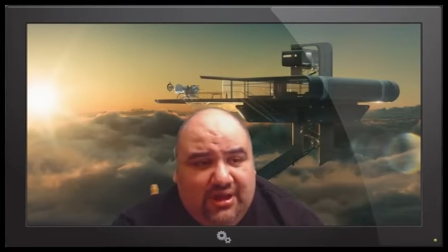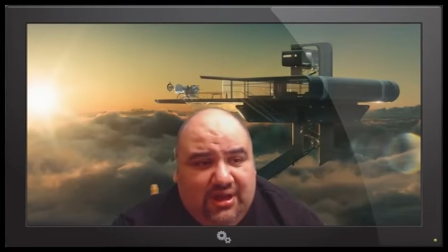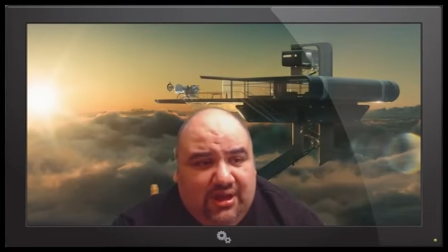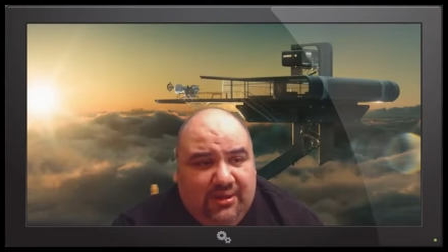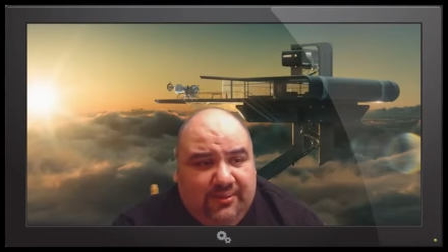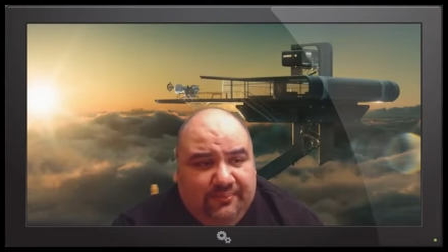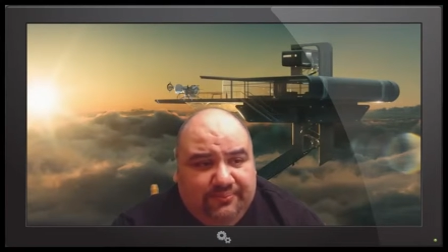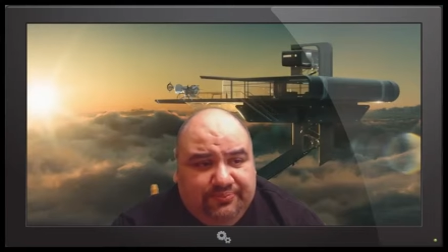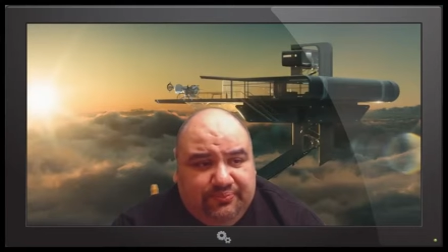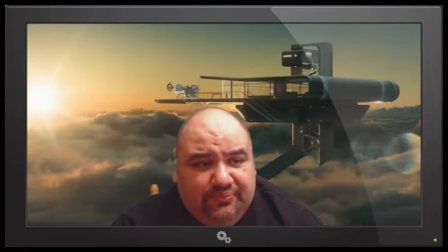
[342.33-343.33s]

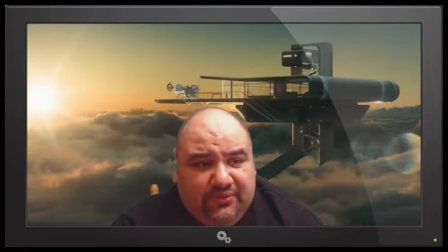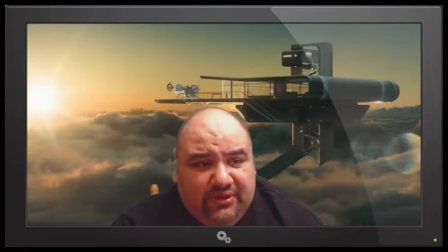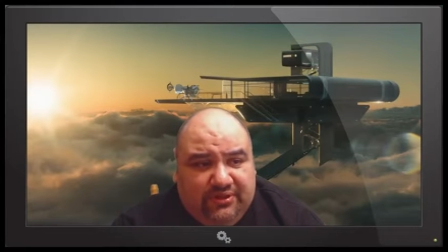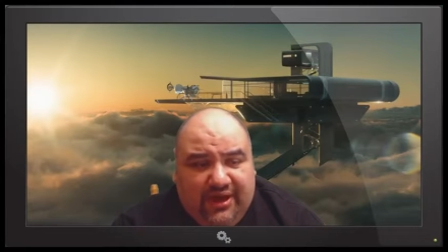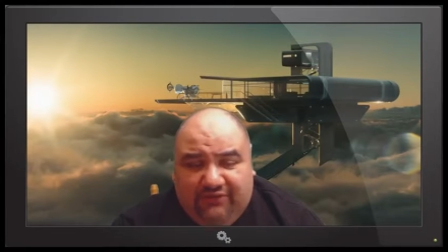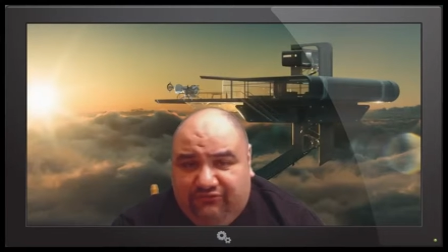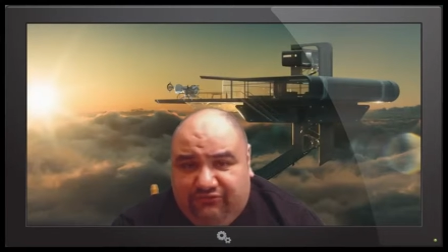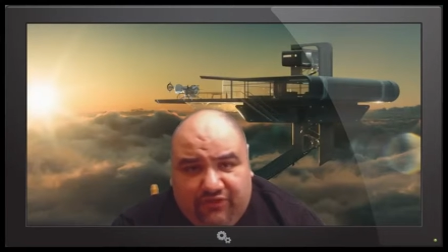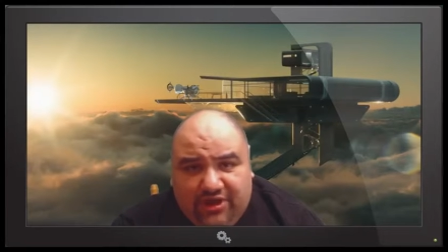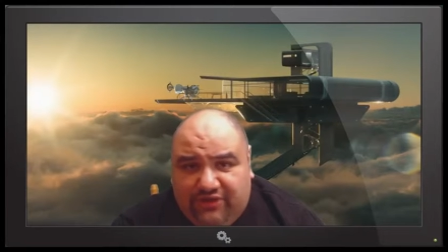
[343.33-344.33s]
Um, it's got a
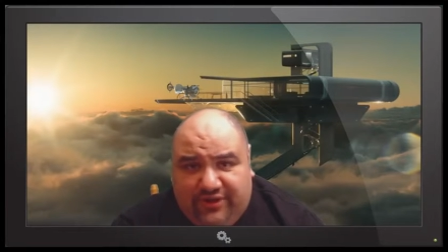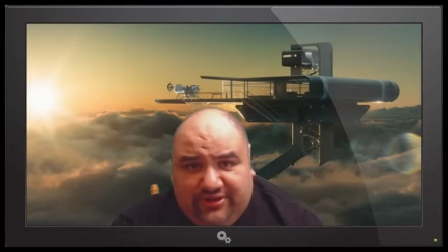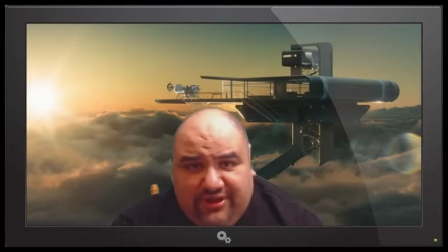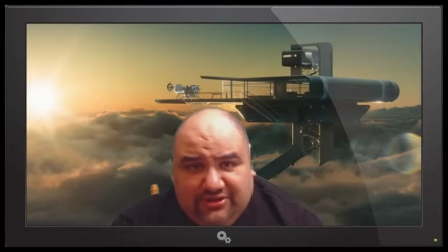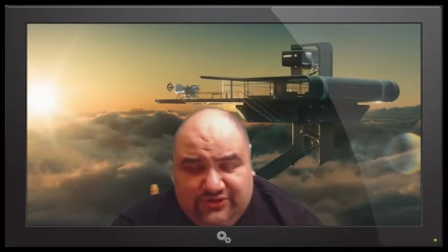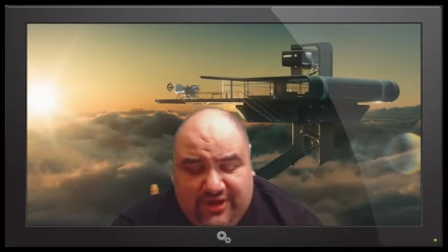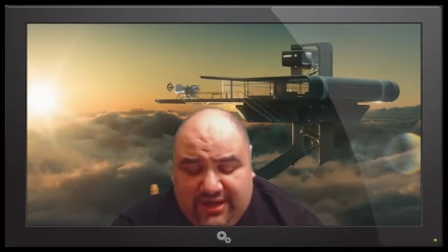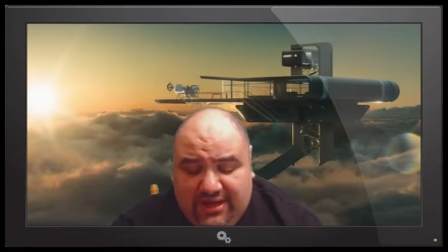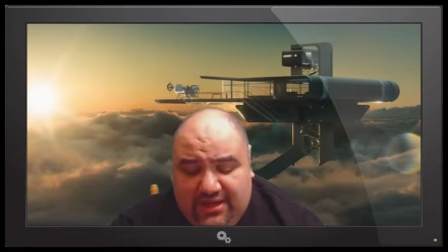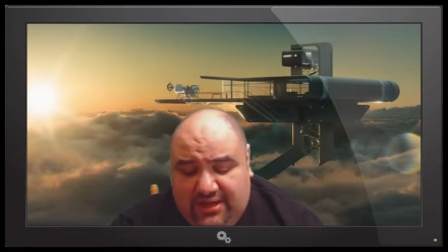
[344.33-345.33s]
really great soundtrack.